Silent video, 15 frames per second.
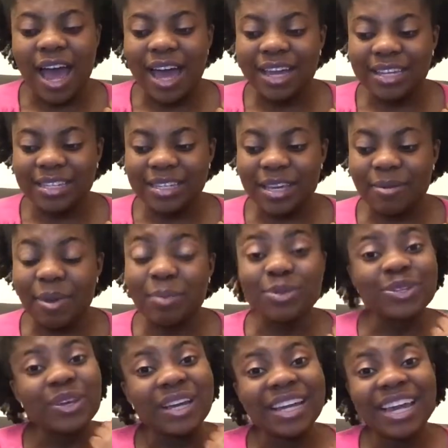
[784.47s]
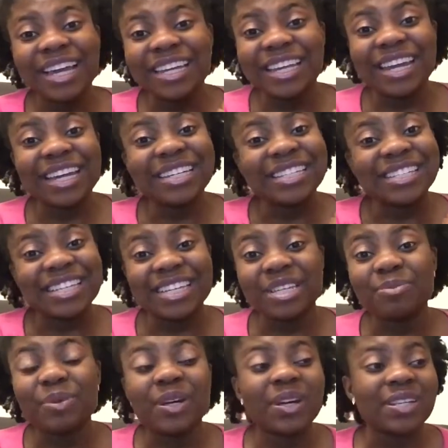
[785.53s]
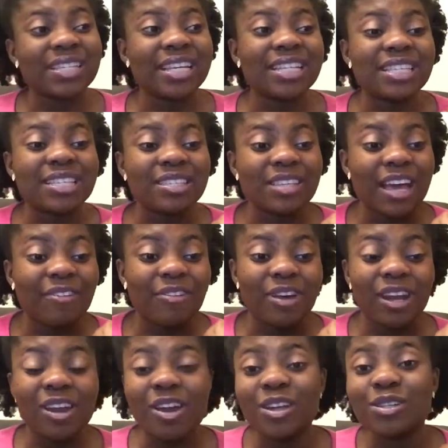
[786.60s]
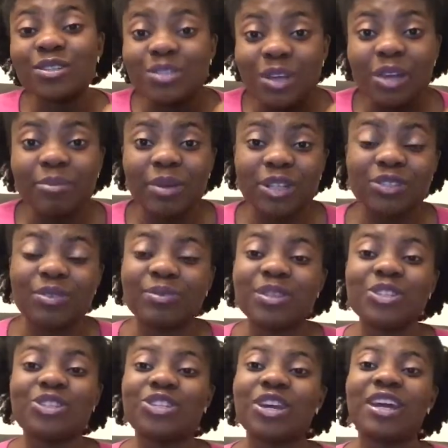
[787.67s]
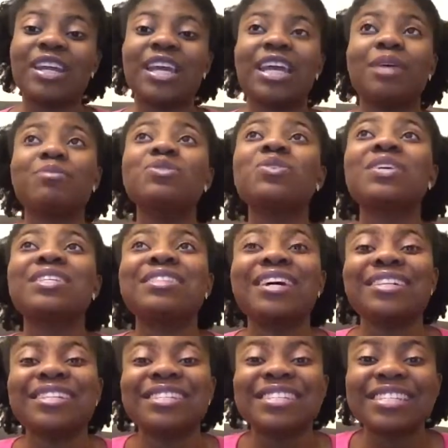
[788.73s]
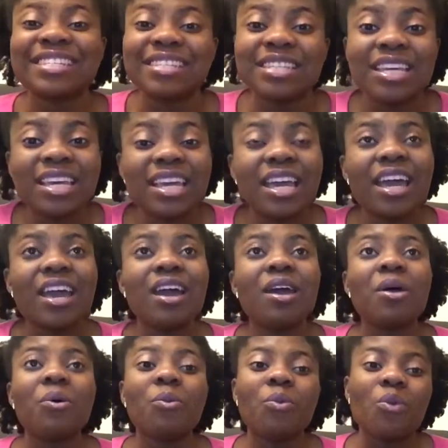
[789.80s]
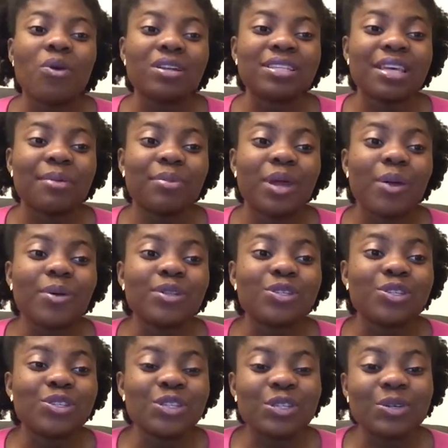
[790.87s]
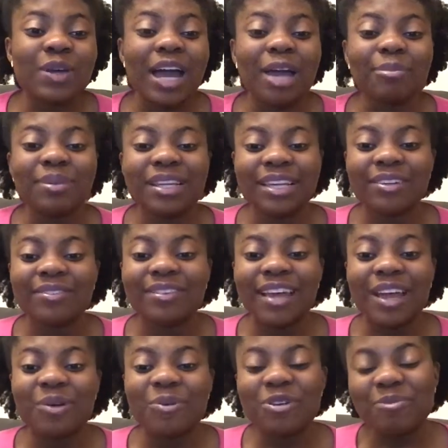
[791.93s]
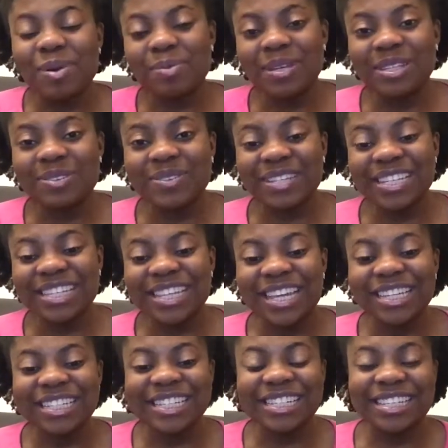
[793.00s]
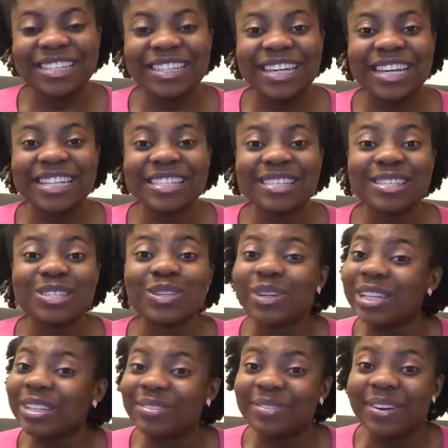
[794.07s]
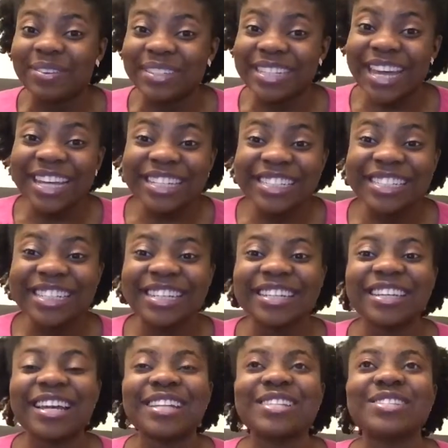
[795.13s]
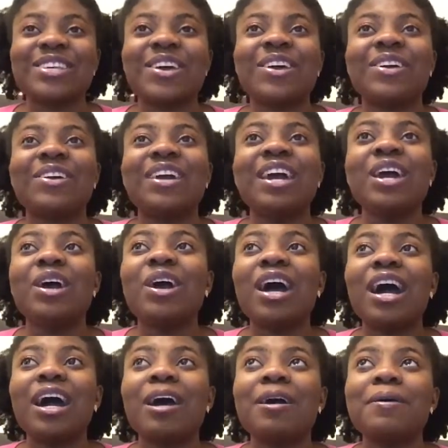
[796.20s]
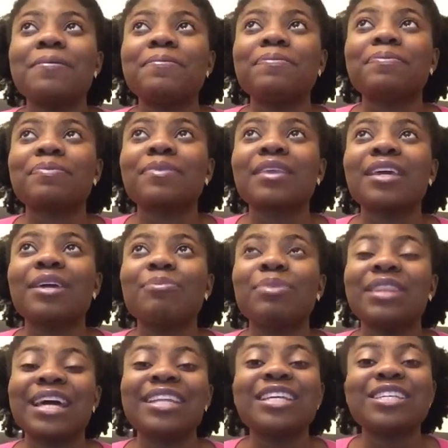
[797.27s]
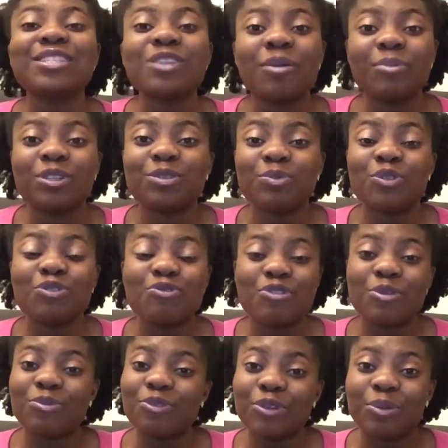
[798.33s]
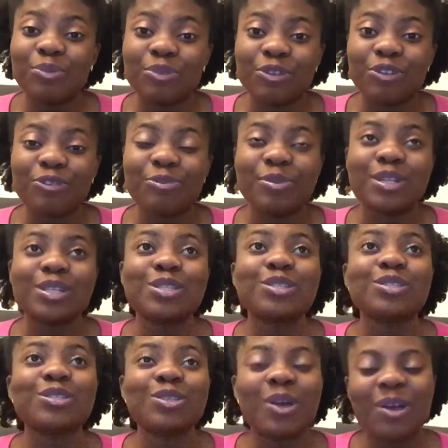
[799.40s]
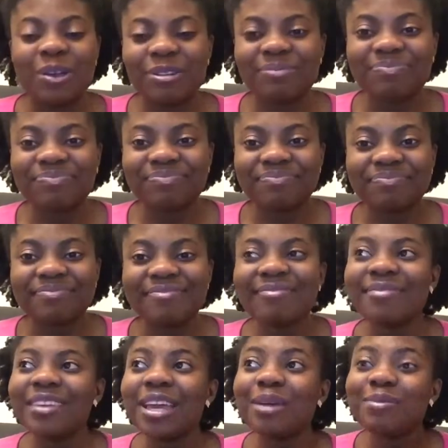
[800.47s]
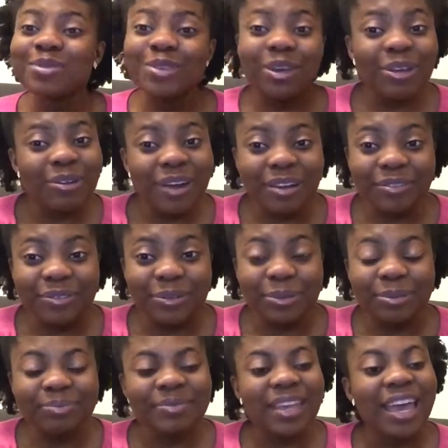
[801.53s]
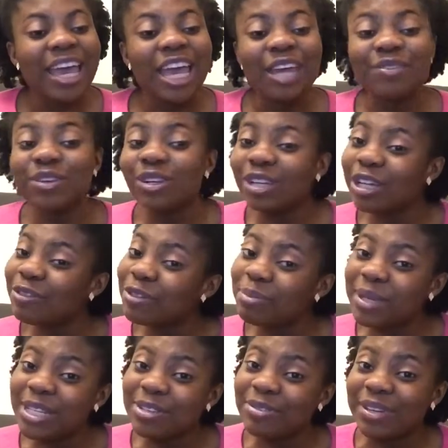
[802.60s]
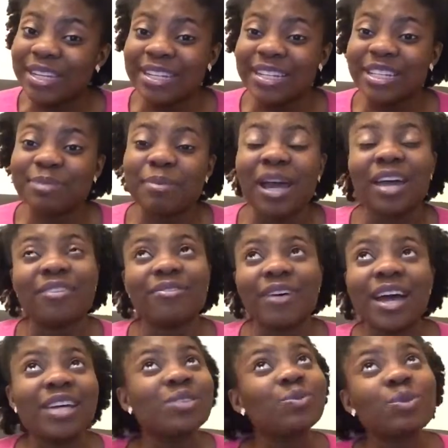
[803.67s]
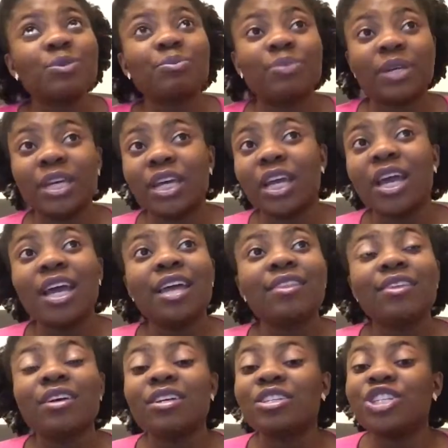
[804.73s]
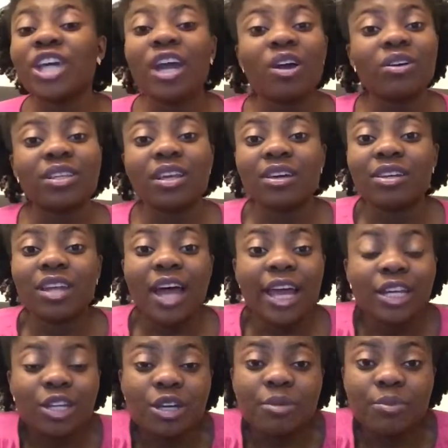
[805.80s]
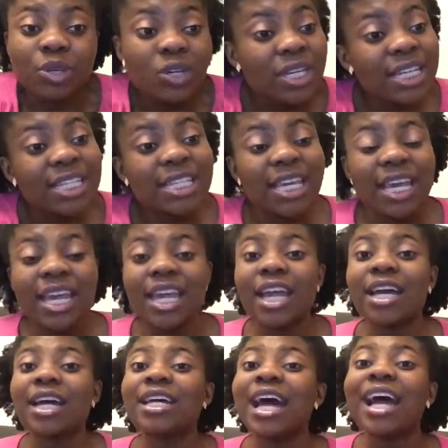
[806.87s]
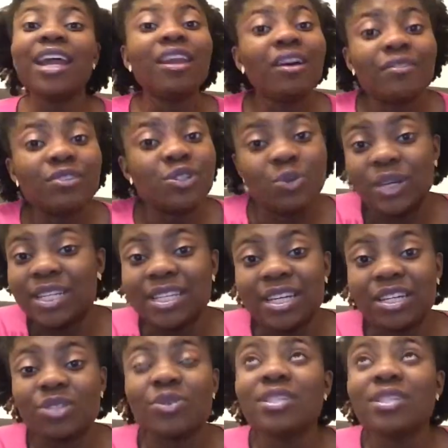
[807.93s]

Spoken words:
And I'm so glad that I did, because I've learned so much from this journey, and I'm so excited to see what I'm going to do. I believe, like one of my beta readers said, she said that it's a solid foundation, and so but that there's so much more room for improvement. So I'm so grateful. If you're looking for beta readers, my advice would be that check on the online community. I love Twitter.